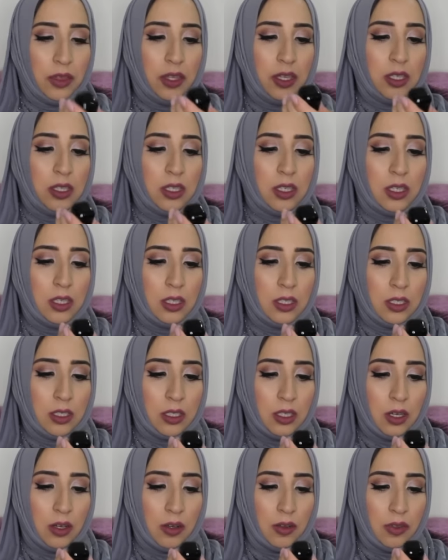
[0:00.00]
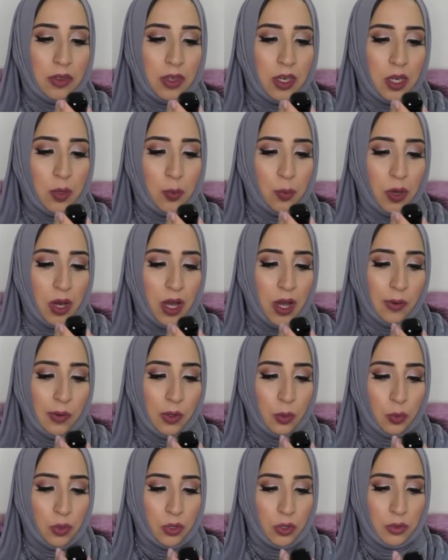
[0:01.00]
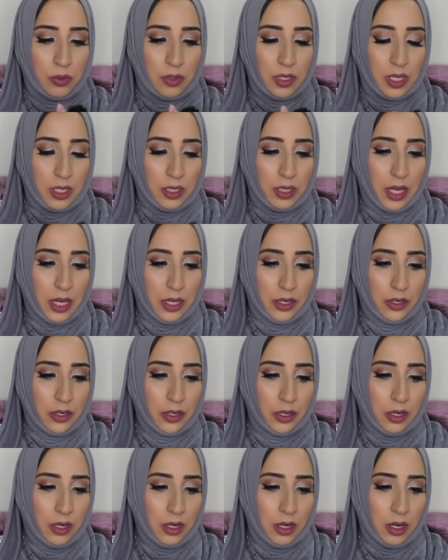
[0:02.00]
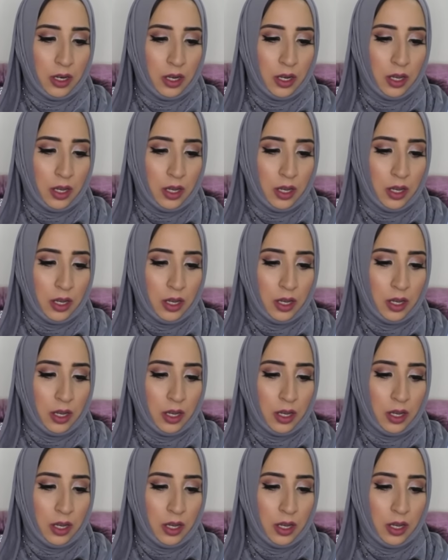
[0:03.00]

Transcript: This is the Power Pro Nail Lacquer.